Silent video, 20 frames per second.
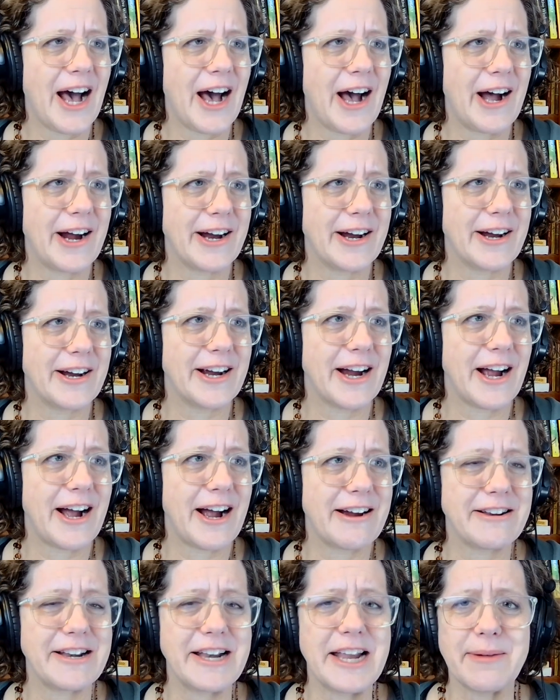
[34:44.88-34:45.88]

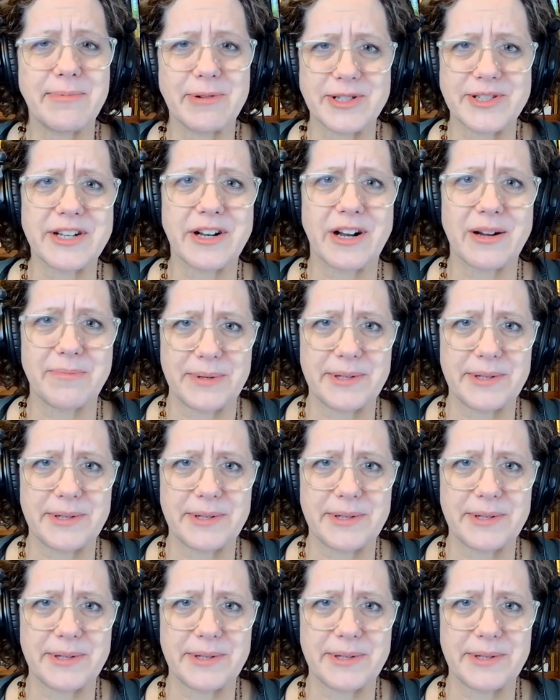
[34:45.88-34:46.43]
Our neighbors in our